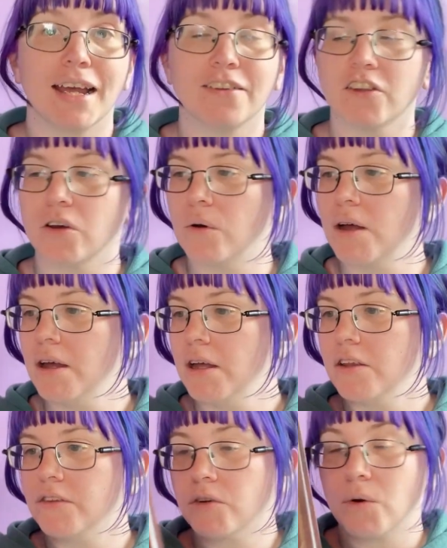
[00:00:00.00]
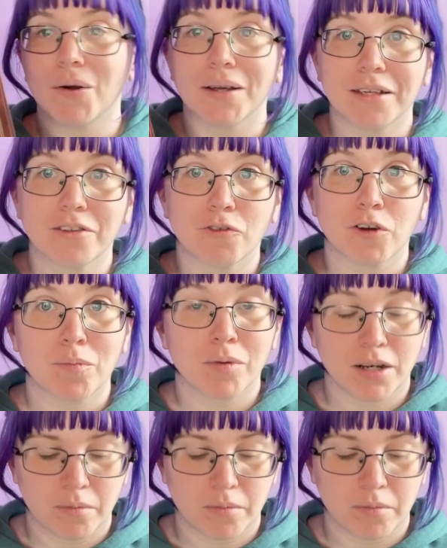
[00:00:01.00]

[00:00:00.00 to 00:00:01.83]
So the quote is from An